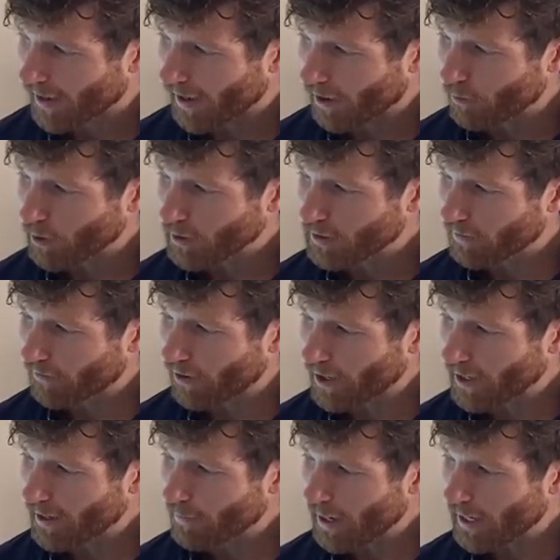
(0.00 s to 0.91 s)
And what's
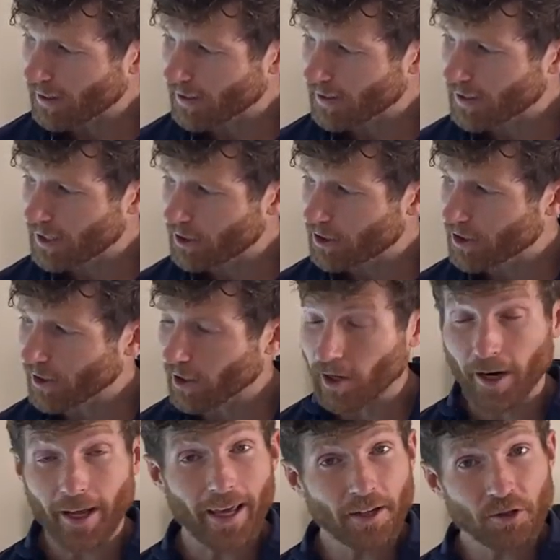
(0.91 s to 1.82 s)
funny about the
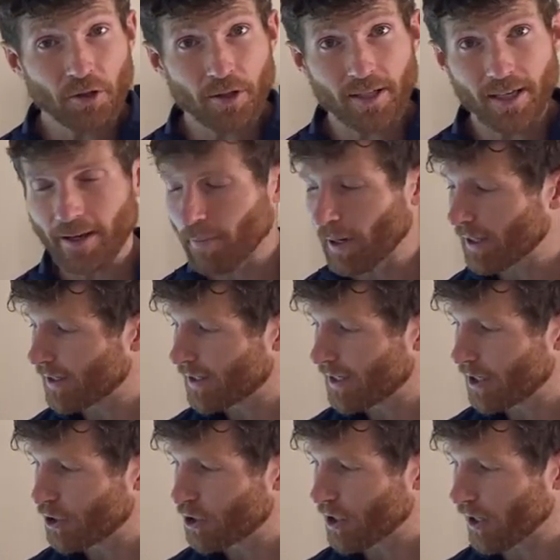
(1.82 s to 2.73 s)
teacher, interesting about the
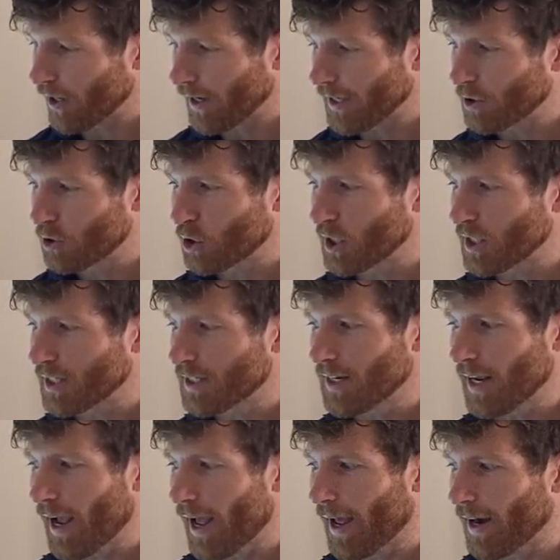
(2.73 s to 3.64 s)
teacher, is she's
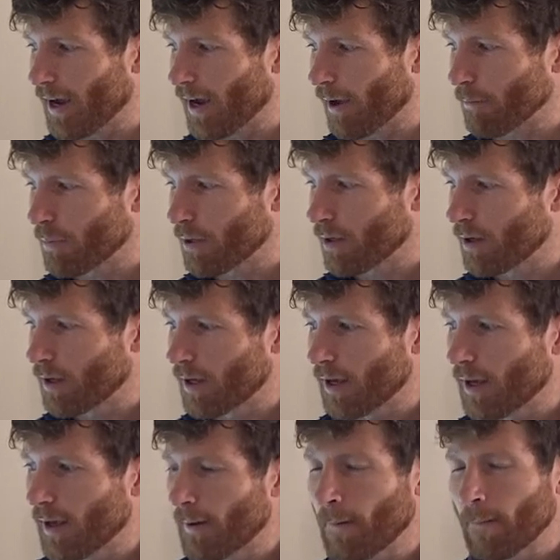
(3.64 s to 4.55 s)
tied up.
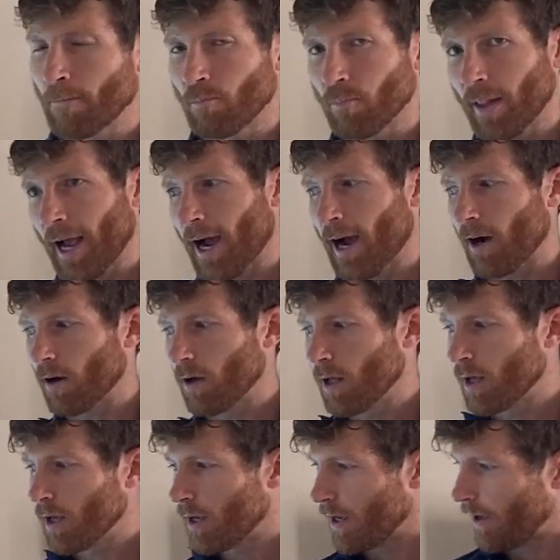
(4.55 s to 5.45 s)
Now,
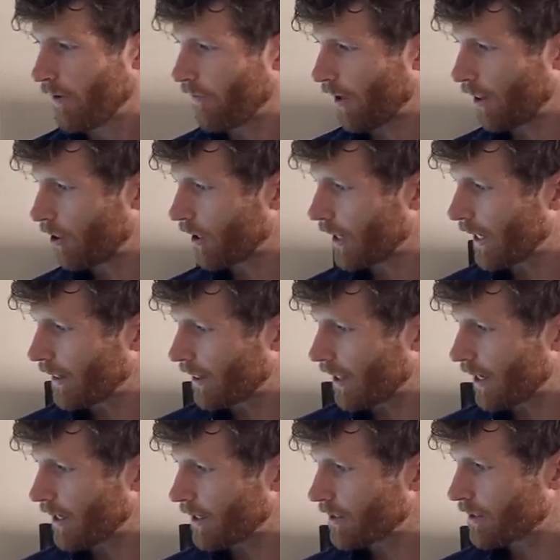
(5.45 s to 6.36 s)
if I look at
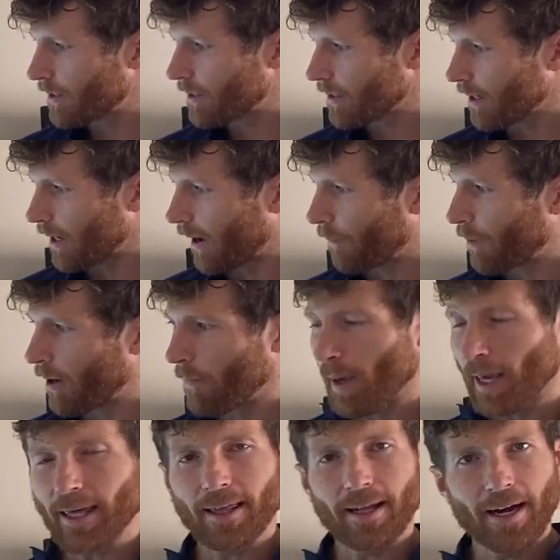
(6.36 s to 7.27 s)
this, I'm going to
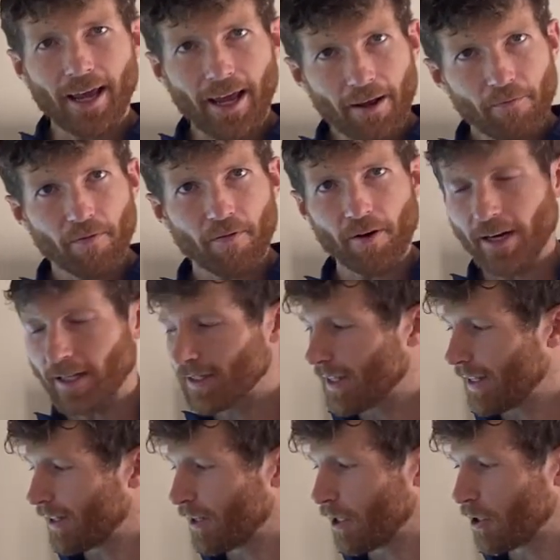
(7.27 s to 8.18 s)
make an
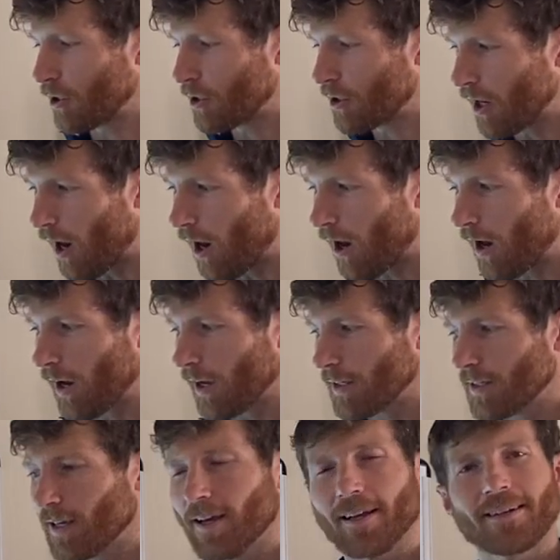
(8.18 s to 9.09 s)
inference that the
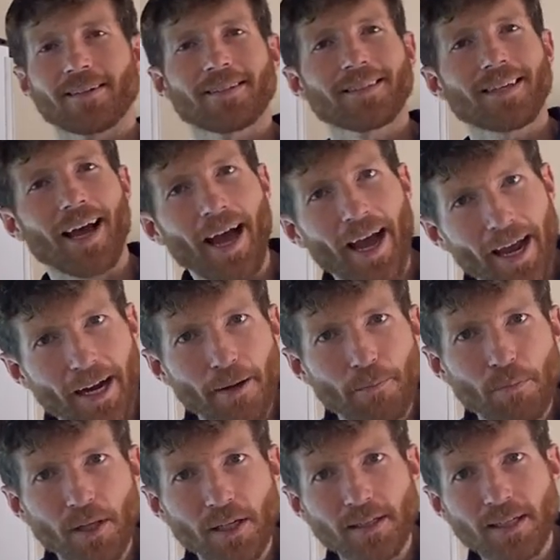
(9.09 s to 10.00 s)
dogs tied
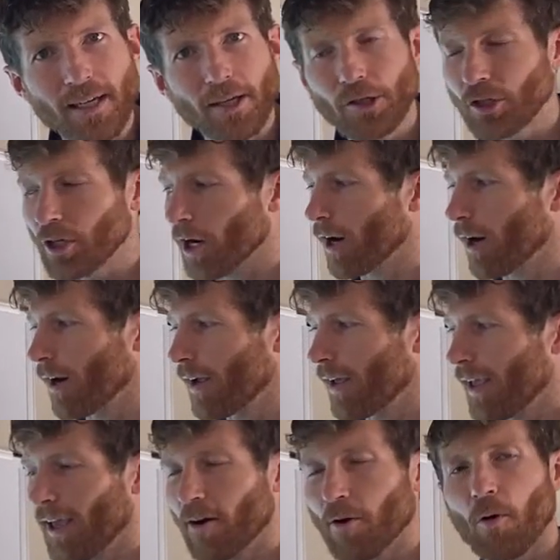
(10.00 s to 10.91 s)
up the teacher
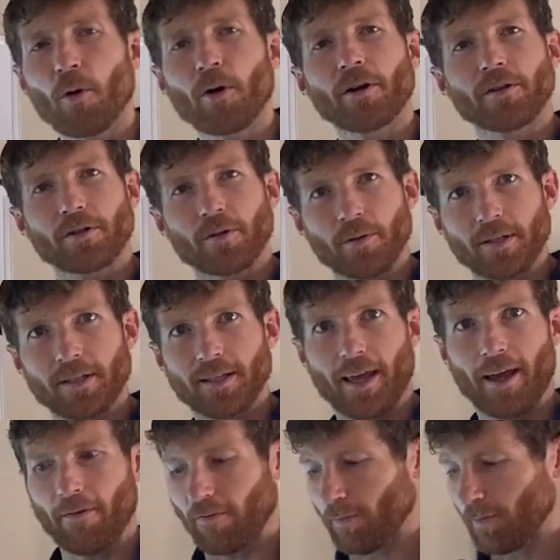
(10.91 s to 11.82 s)
in order to
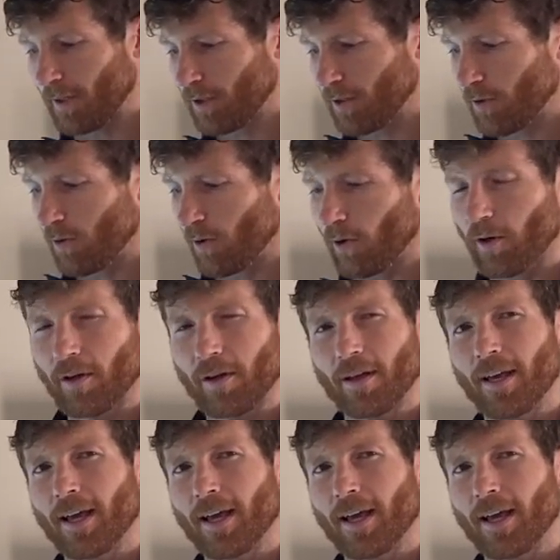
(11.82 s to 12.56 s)
escape from the school.